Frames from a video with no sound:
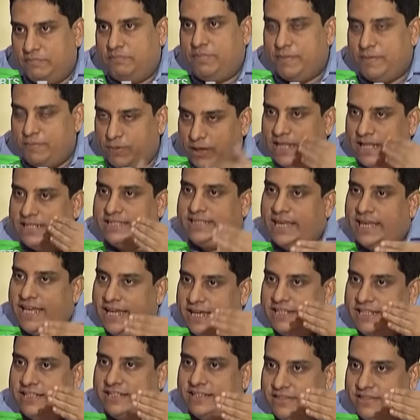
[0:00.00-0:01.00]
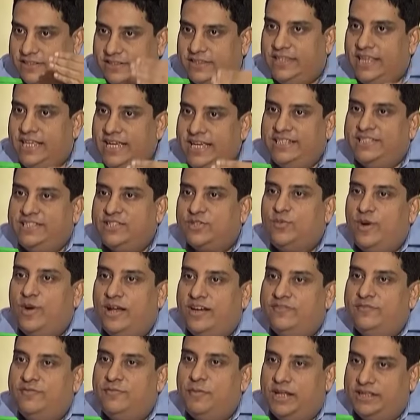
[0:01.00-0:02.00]
people are saying these
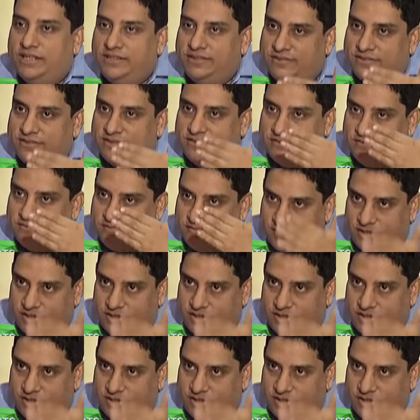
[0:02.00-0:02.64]
twelve months.